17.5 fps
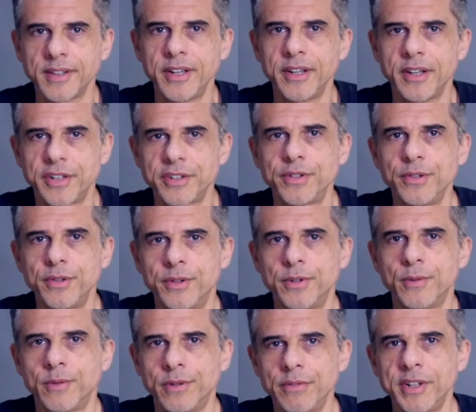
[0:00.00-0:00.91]
AI
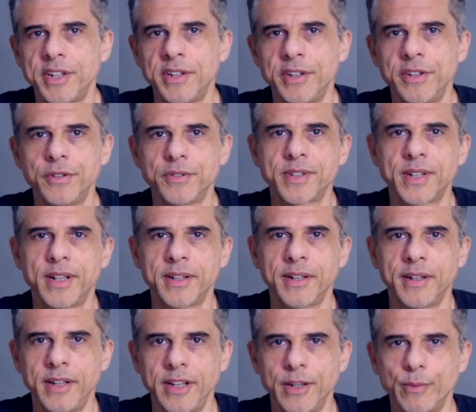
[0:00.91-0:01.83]
tutor will read it in your
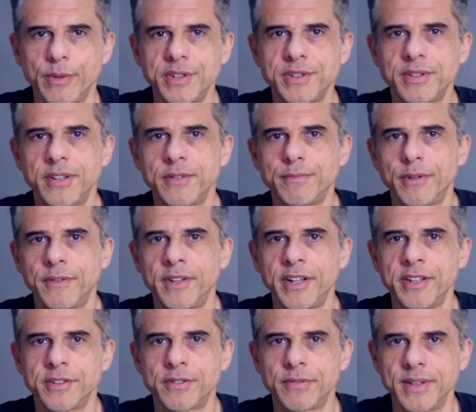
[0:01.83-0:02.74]
target language and
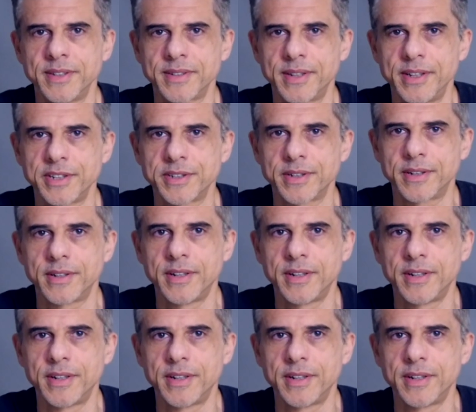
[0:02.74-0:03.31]
provide a translation.